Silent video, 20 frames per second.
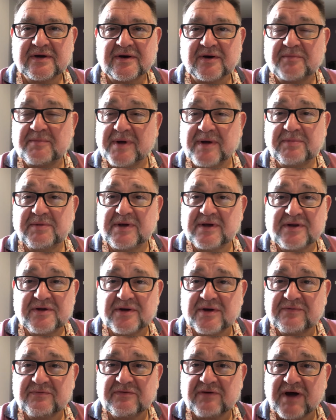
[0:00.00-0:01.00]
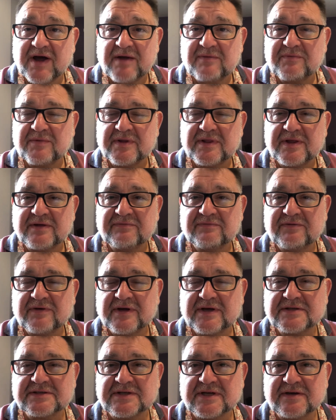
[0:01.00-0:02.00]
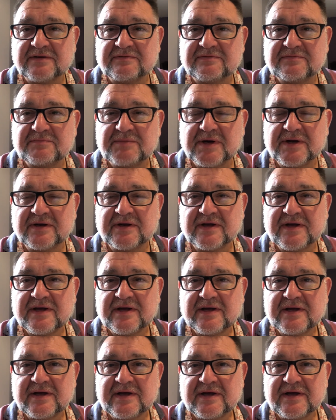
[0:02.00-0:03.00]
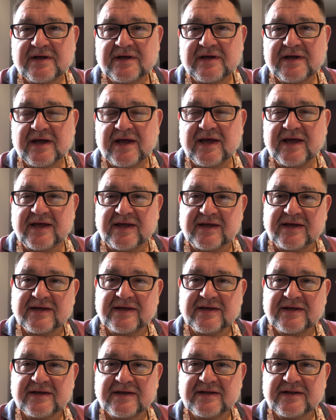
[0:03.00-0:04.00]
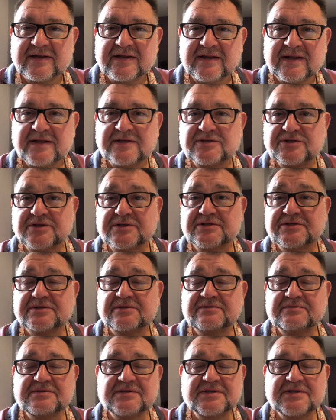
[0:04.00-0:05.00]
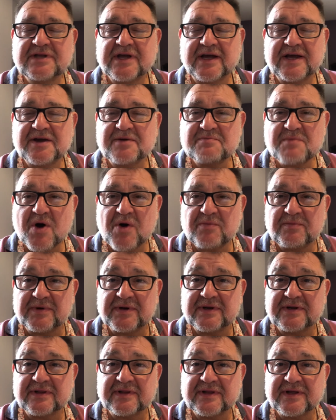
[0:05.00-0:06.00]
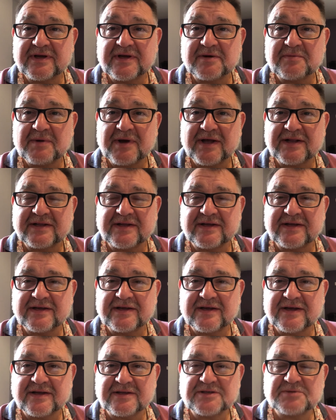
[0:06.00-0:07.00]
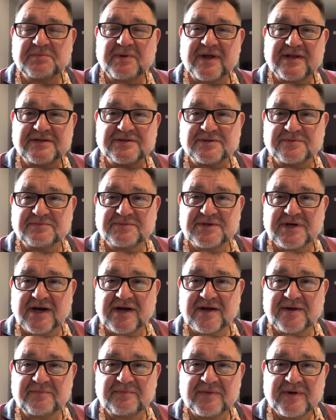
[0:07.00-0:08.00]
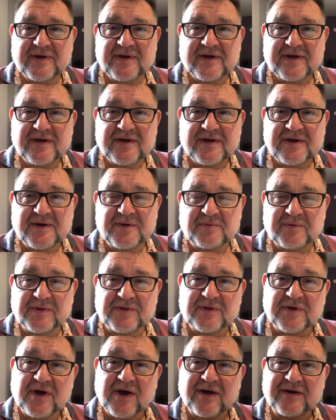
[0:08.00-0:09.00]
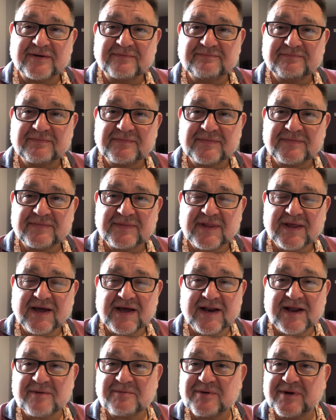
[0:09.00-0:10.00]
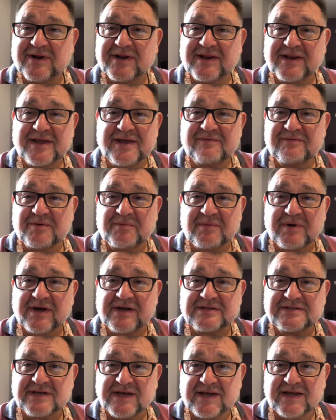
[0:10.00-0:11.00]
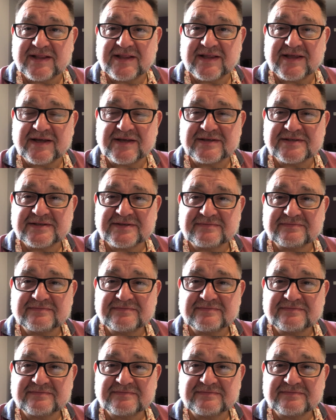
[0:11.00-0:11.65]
maybe you're doing fine with your first love. But hey, let's just take a moment and think about it and spend some time with God. And I'm going to leave it by saying this.